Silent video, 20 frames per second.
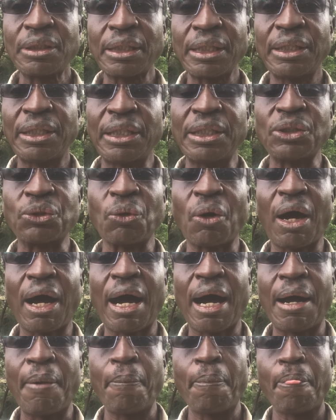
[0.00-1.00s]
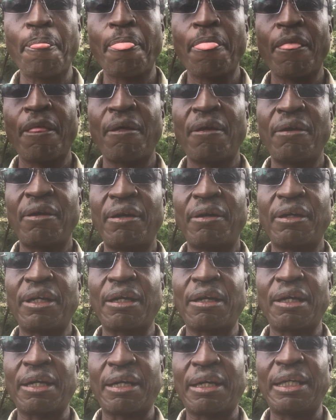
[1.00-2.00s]
These were
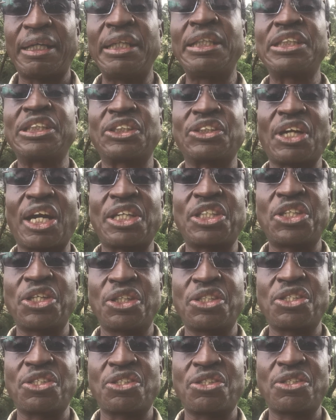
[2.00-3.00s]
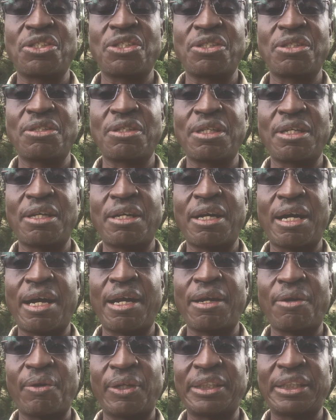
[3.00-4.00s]
instructions
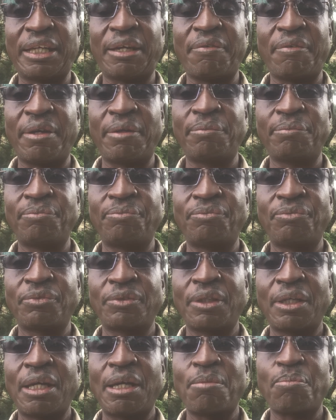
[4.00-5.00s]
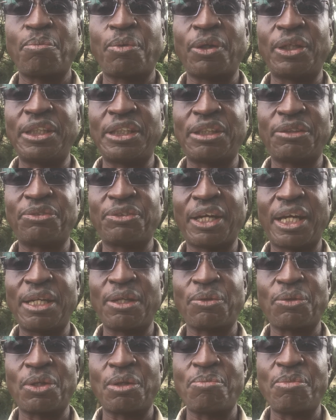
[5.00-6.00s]
and whatever. Policy file
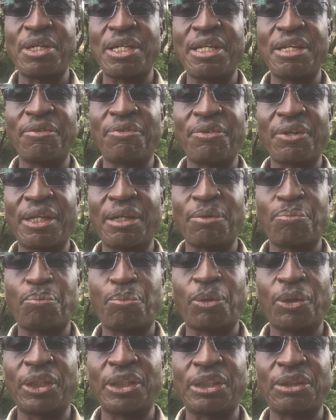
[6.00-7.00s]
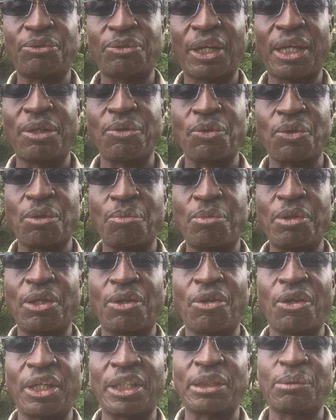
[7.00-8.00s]
could be different. Policy file could be
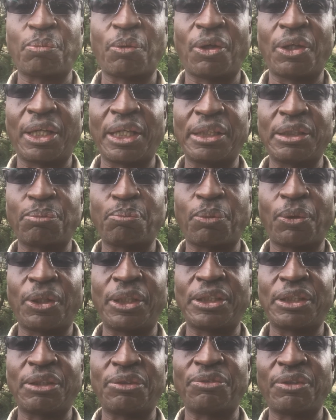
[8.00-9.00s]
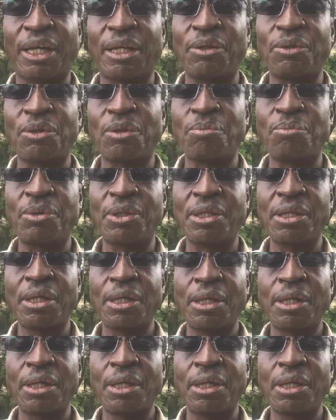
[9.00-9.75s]
correspondence. Policy file would be